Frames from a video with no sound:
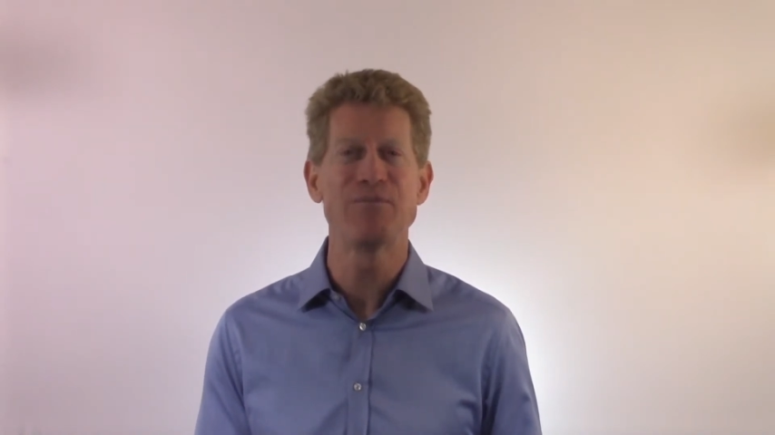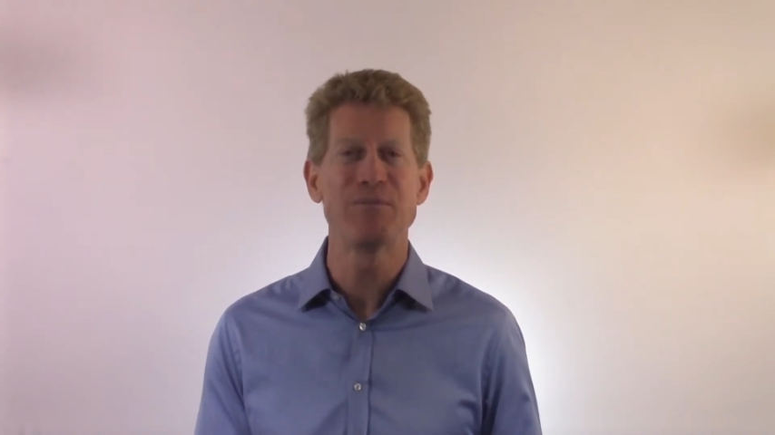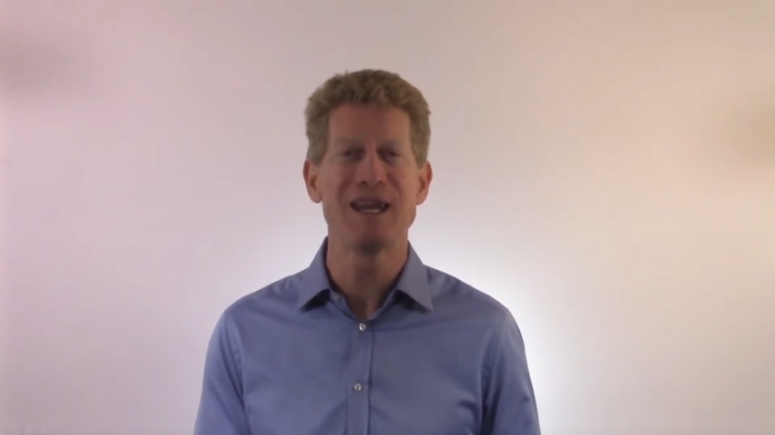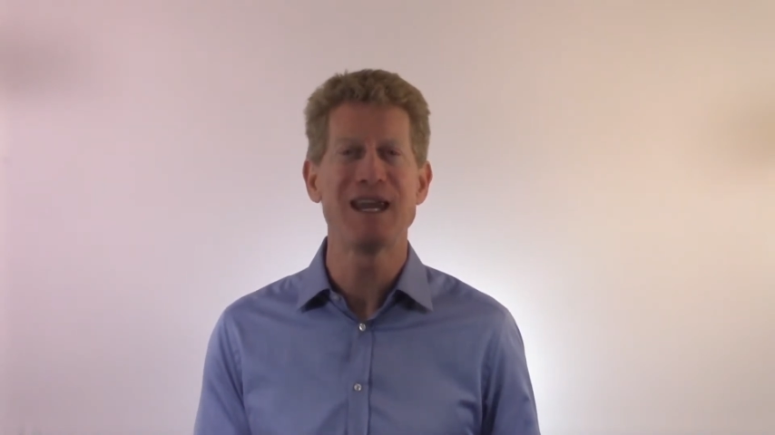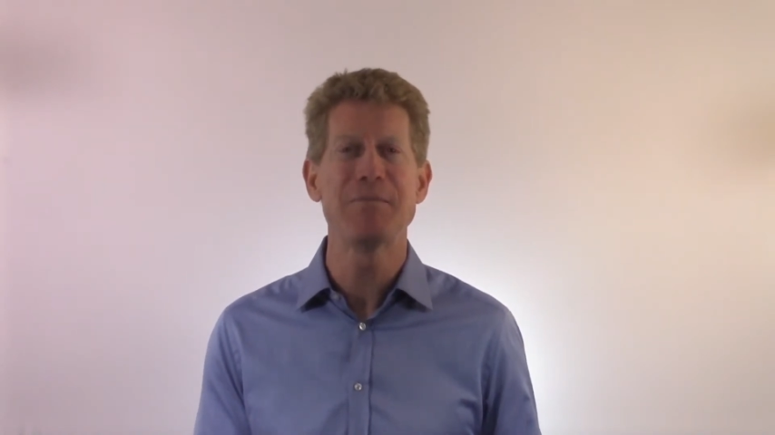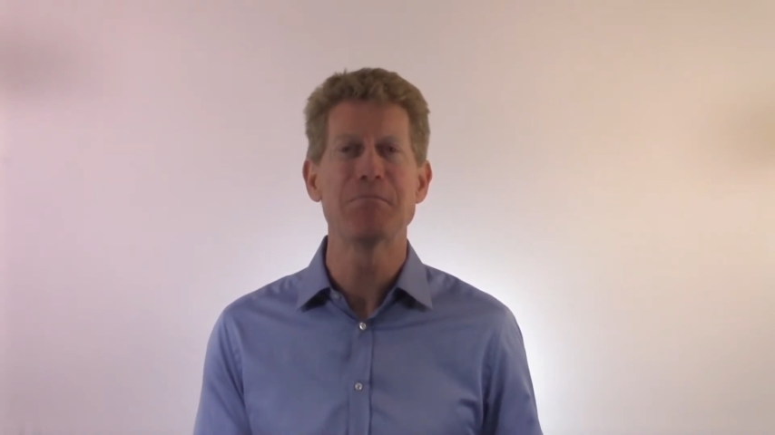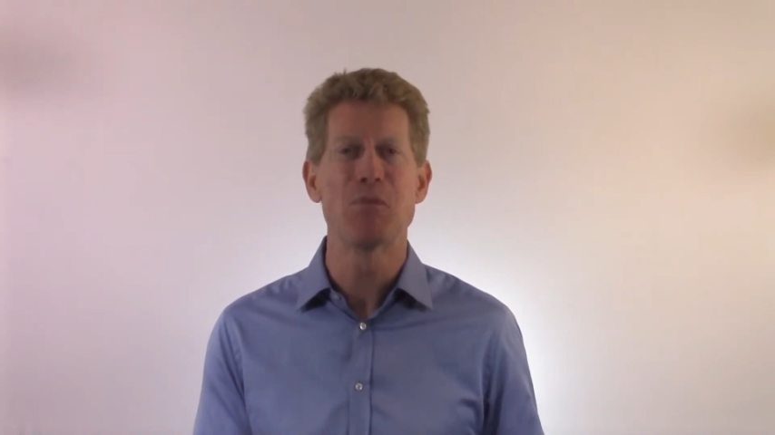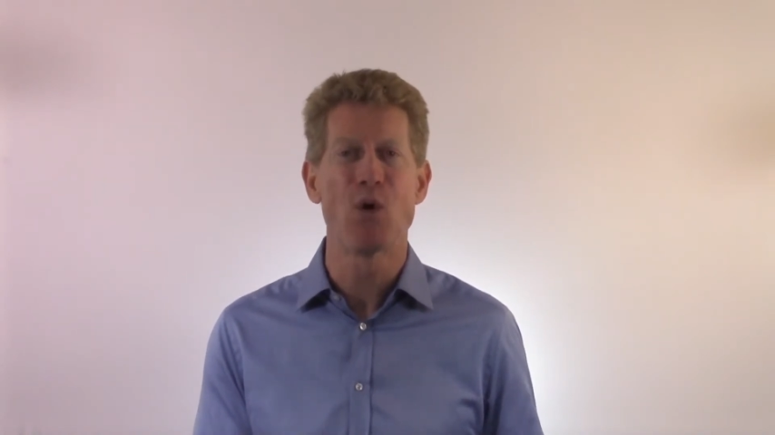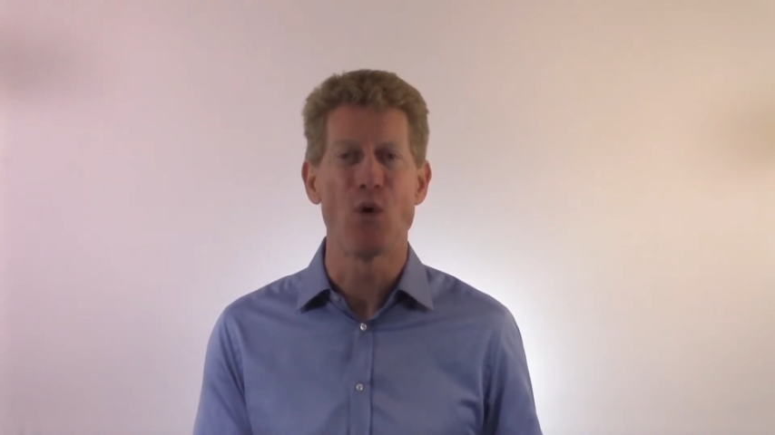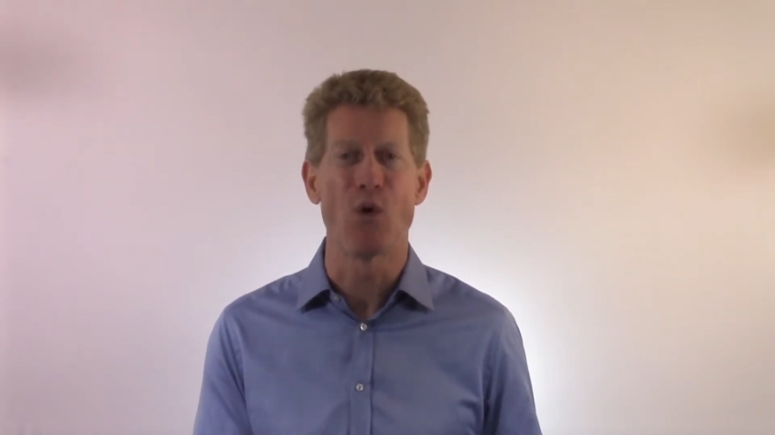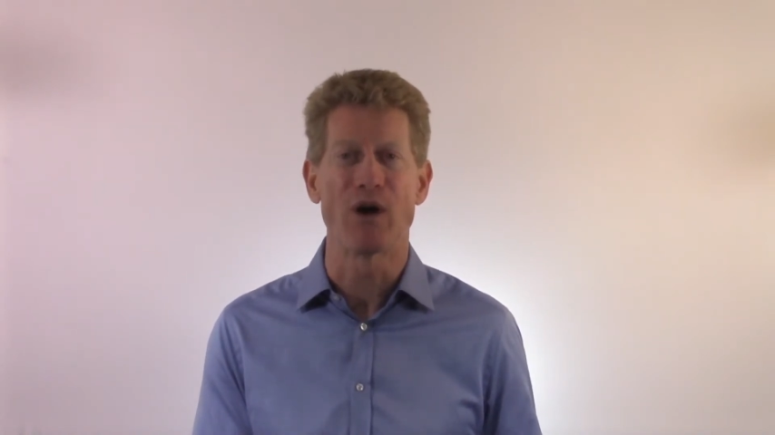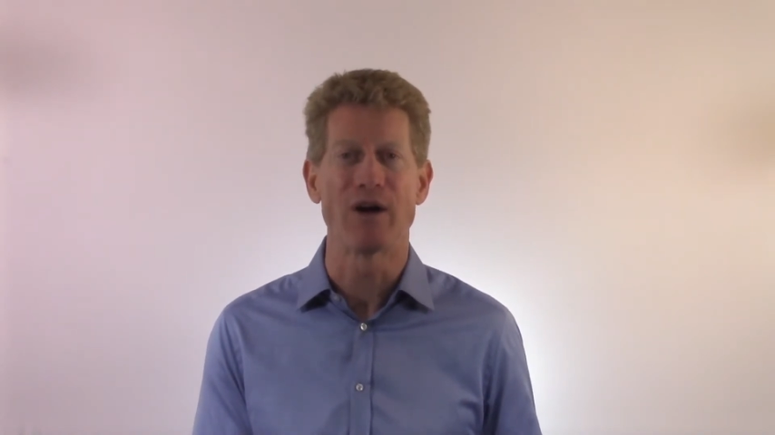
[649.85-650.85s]
me
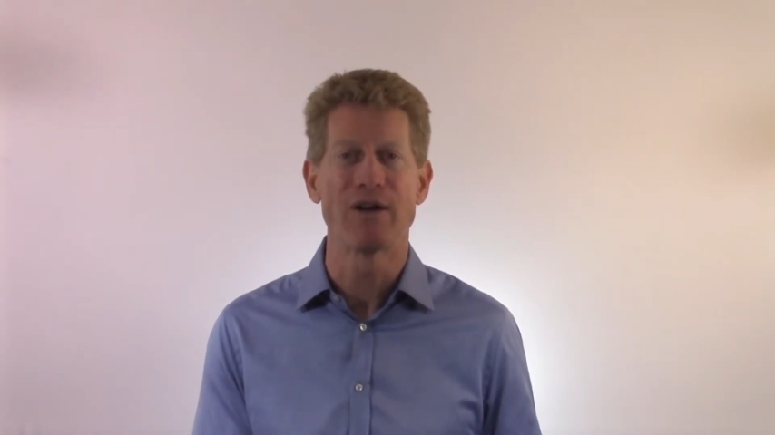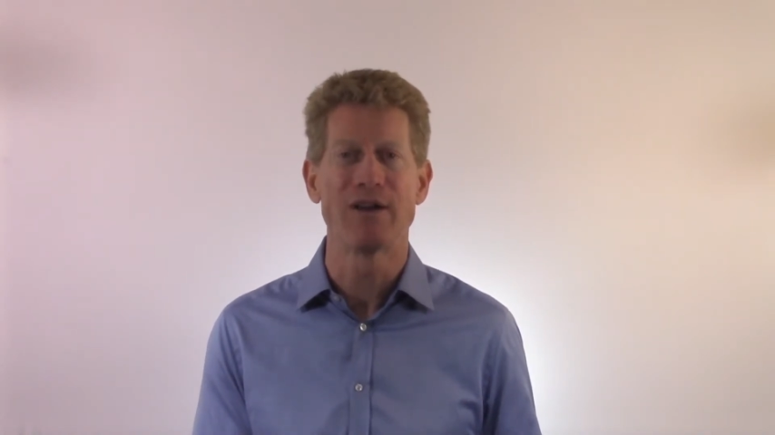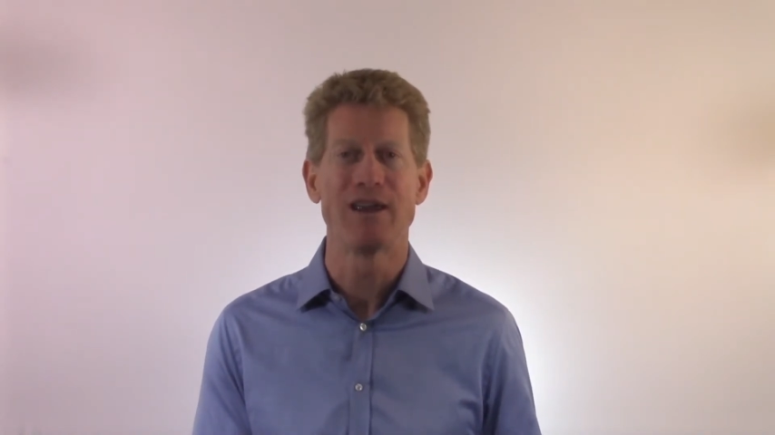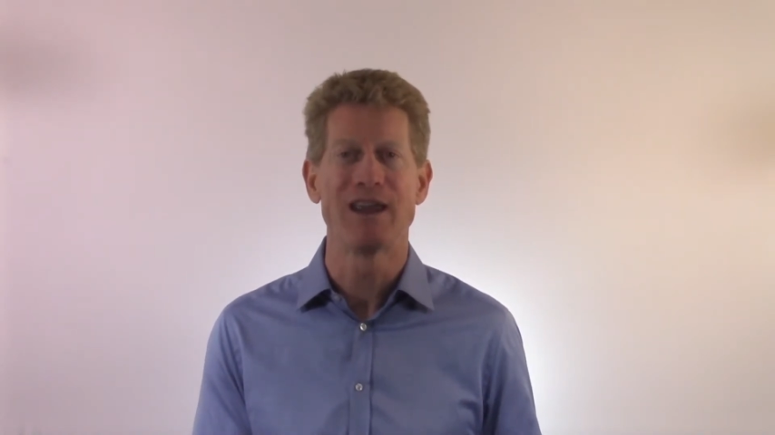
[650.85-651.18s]
more